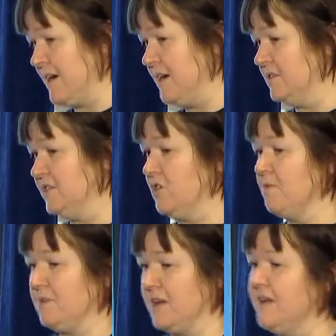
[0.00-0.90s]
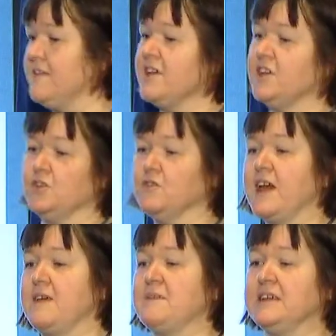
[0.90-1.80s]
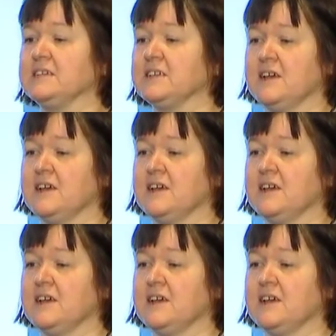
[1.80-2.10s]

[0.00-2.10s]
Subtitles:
power Doppler, you name it,